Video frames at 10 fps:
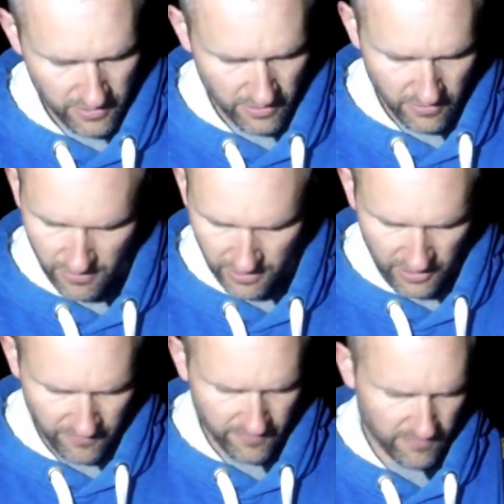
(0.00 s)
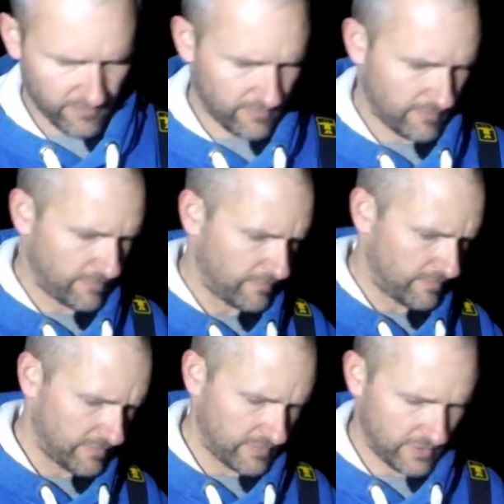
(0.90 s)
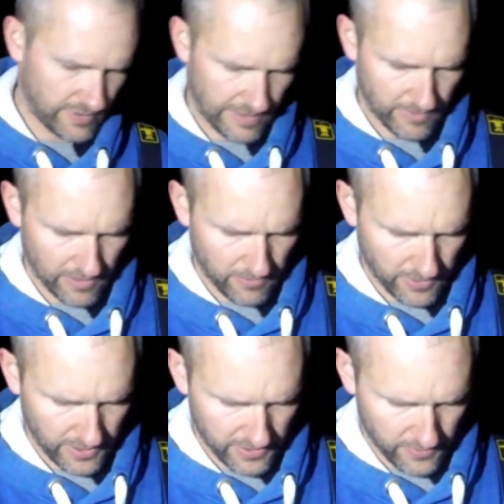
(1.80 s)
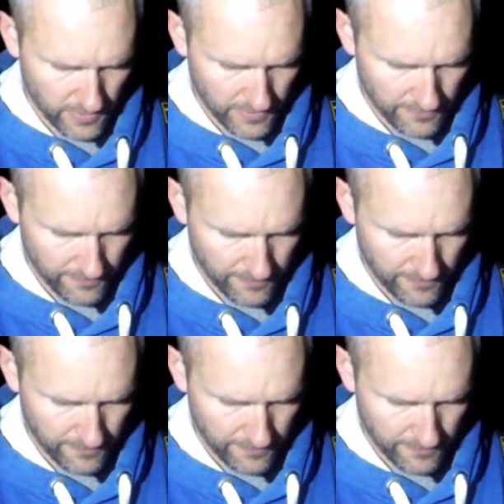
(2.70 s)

so I'm going to double up on these as well.